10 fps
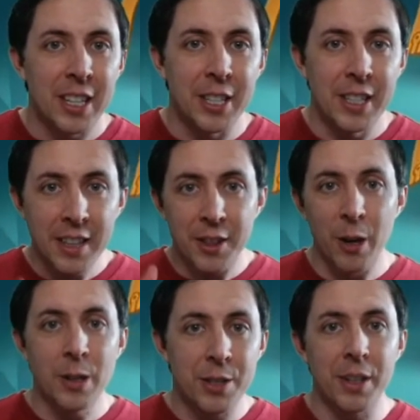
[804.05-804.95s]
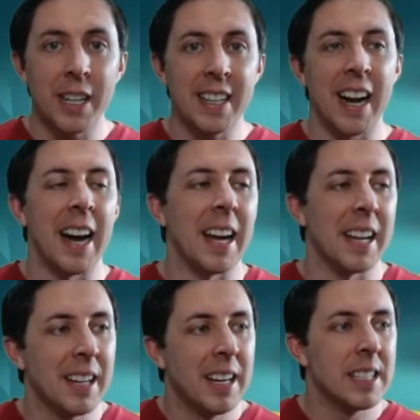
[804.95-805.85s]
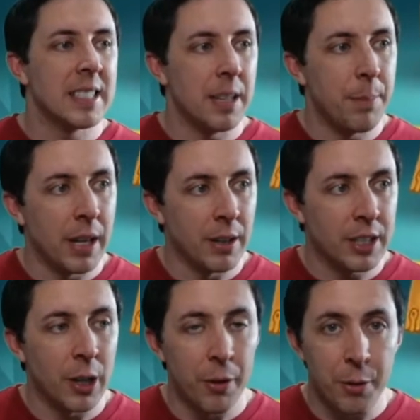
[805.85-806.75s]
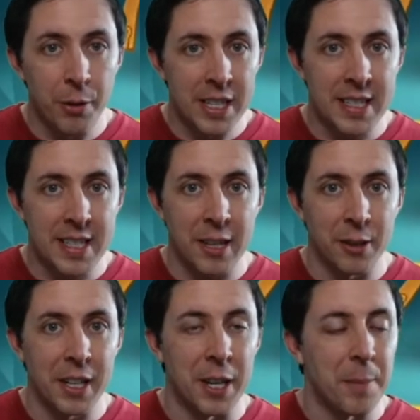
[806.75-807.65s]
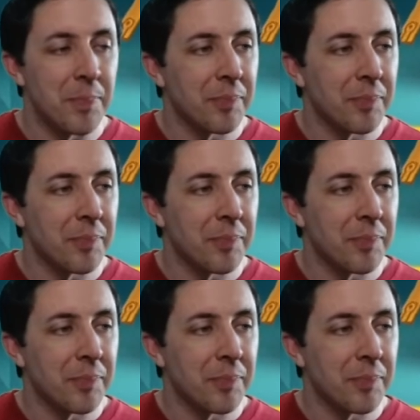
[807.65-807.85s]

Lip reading: You need those 3 to die to be able to go through this cycle here.